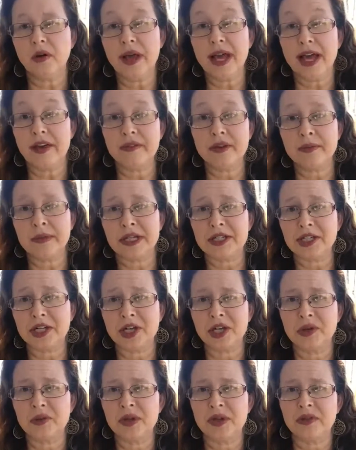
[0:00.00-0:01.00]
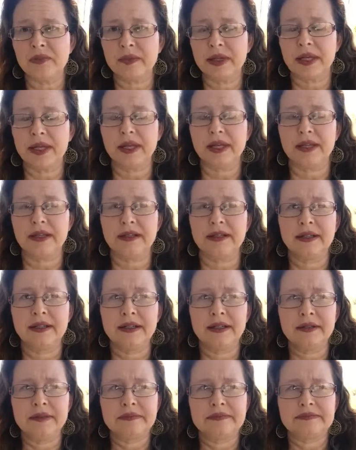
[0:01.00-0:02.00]
having my daughter with me and
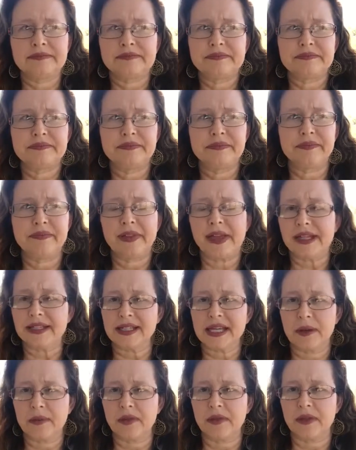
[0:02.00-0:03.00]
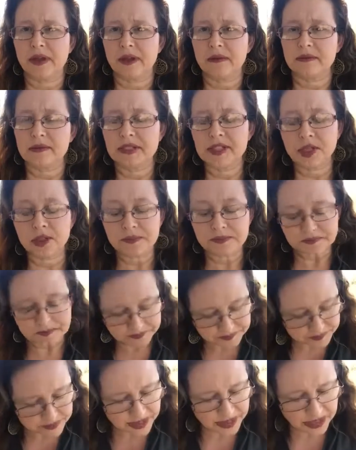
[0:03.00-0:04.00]
that type of thing. So
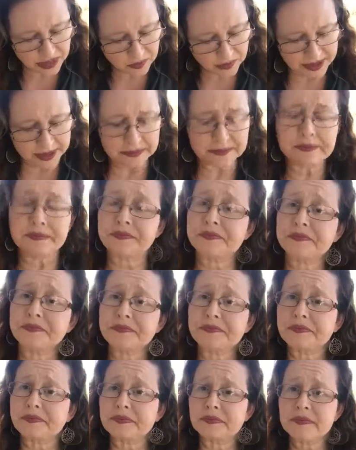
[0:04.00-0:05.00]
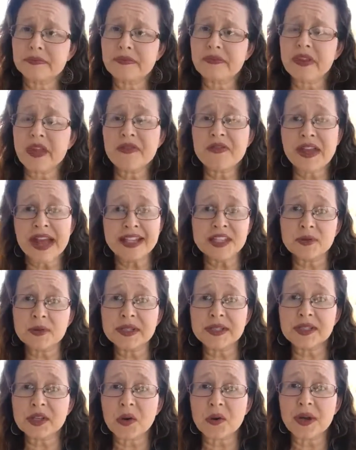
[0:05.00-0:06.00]
anyway, that's
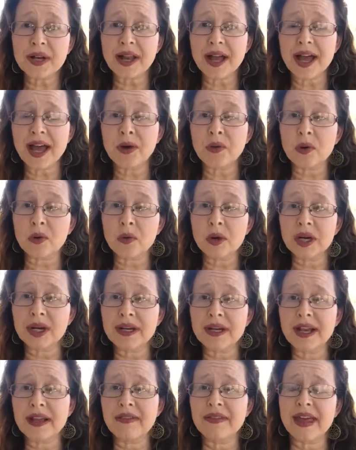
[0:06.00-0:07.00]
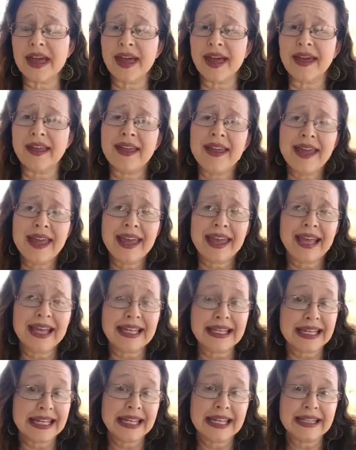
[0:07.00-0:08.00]
what's going on. We're working on that.
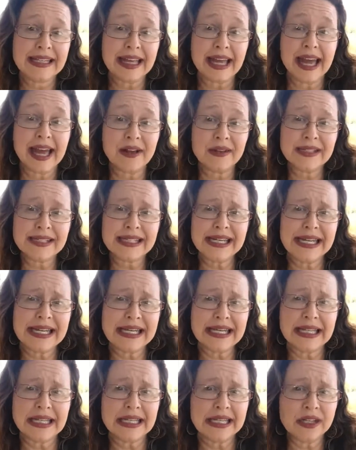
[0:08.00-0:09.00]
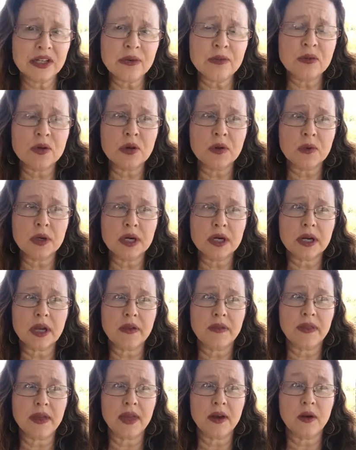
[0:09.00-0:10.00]
The house needed a little more work
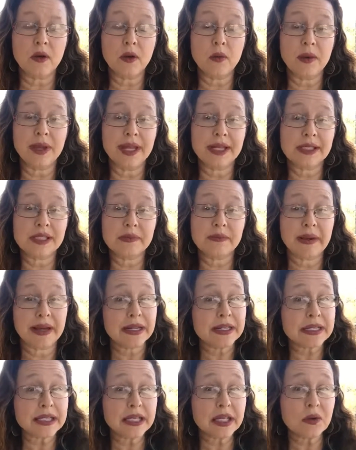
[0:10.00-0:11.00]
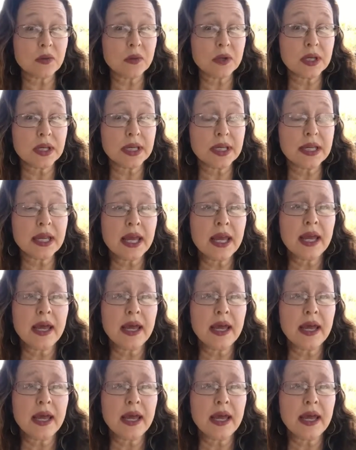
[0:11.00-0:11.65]
than we expected it would.